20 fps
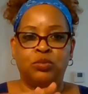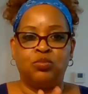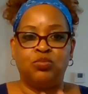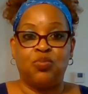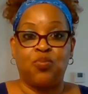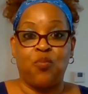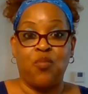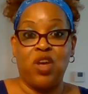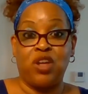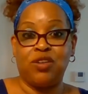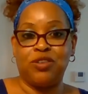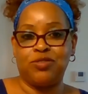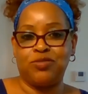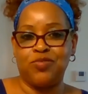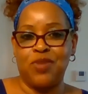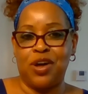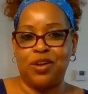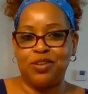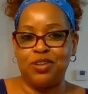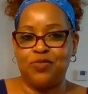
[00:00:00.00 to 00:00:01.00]
We'll
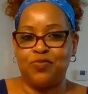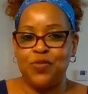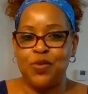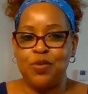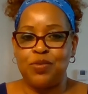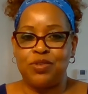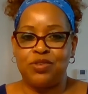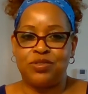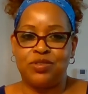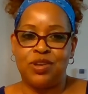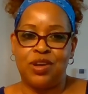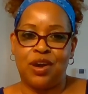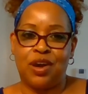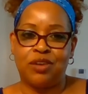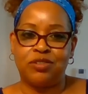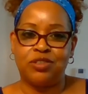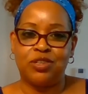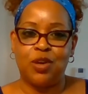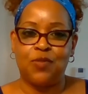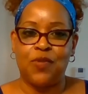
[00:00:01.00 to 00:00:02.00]
swallow this food and sing
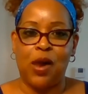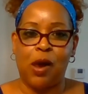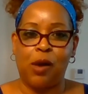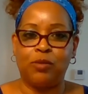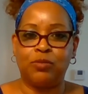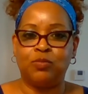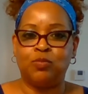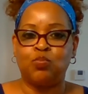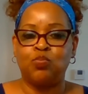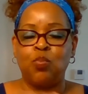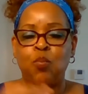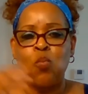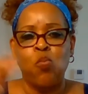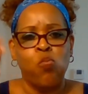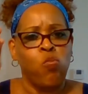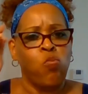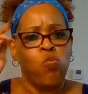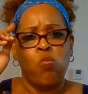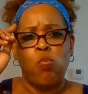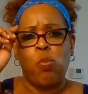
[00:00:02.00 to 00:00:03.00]
ourselves out.
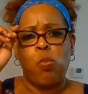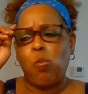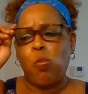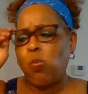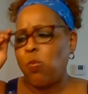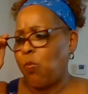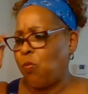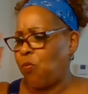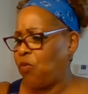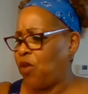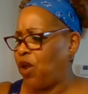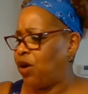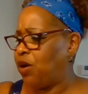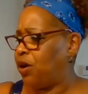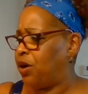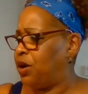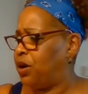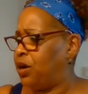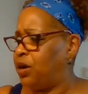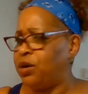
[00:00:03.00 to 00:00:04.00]

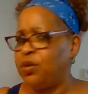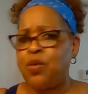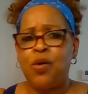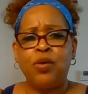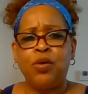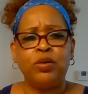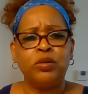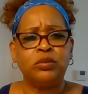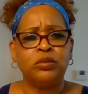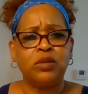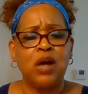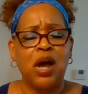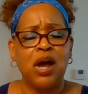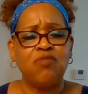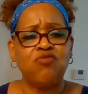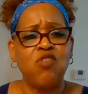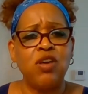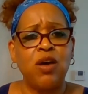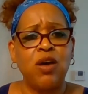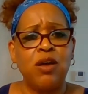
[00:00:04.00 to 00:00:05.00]
I think
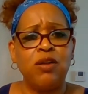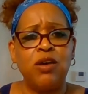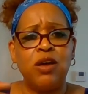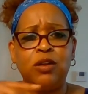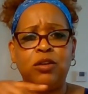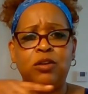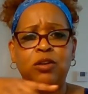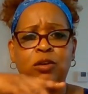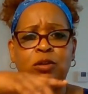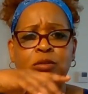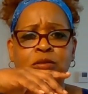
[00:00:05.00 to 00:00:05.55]
I needed to.